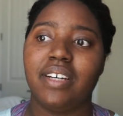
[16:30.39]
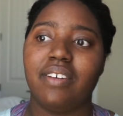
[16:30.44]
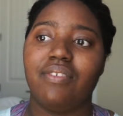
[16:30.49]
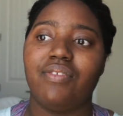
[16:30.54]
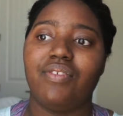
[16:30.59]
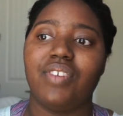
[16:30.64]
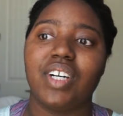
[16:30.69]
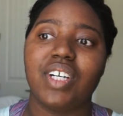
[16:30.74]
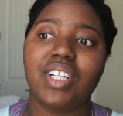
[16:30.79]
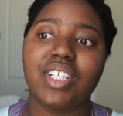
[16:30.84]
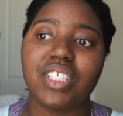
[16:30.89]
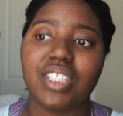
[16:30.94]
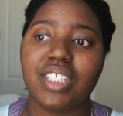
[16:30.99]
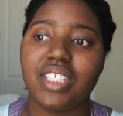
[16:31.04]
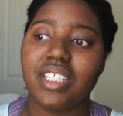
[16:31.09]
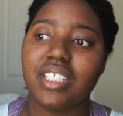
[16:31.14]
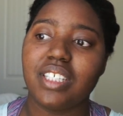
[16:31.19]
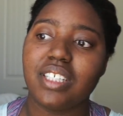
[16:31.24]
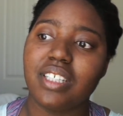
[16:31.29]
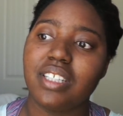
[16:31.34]

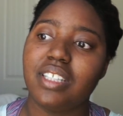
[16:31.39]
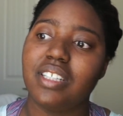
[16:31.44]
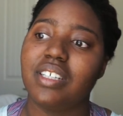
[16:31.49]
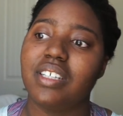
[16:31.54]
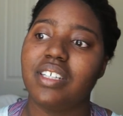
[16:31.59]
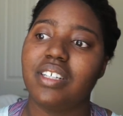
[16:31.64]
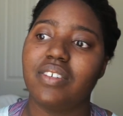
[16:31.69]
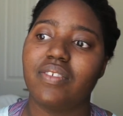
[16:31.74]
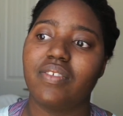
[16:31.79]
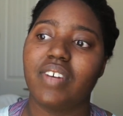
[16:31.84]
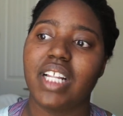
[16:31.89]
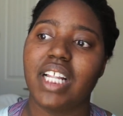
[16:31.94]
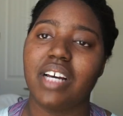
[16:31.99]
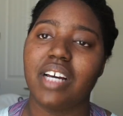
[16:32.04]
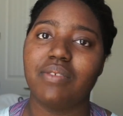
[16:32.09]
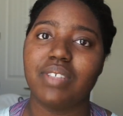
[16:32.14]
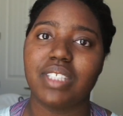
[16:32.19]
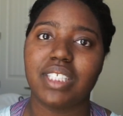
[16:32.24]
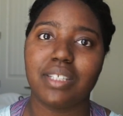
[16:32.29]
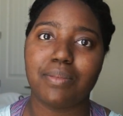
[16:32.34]
function while I
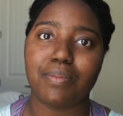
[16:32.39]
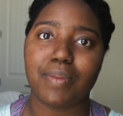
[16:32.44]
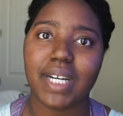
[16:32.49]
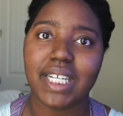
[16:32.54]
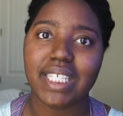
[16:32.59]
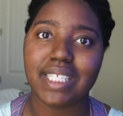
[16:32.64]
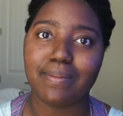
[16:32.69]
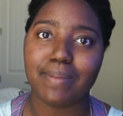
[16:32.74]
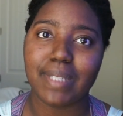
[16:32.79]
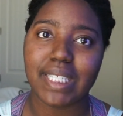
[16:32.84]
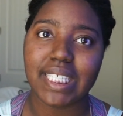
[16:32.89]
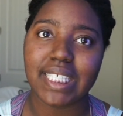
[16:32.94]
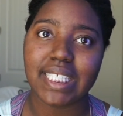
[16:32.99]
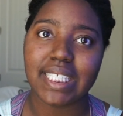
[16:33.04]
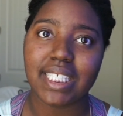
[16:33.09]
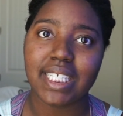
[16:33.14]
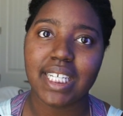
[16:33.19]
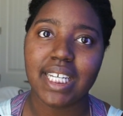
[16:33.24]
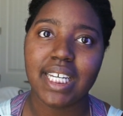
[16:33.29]
was depressed, because